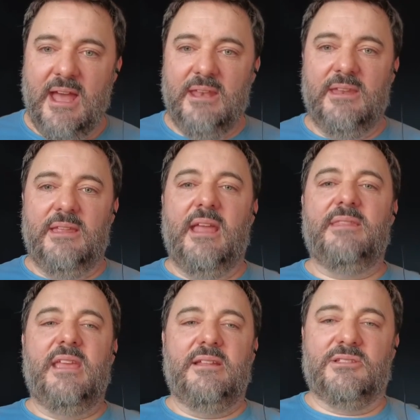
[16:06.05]
and
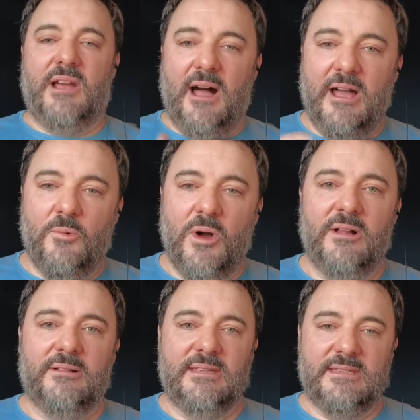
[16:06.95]
the entire
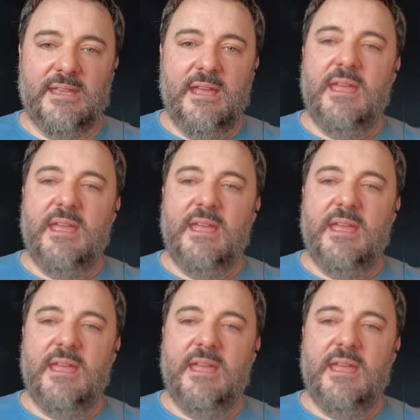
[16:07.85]
world is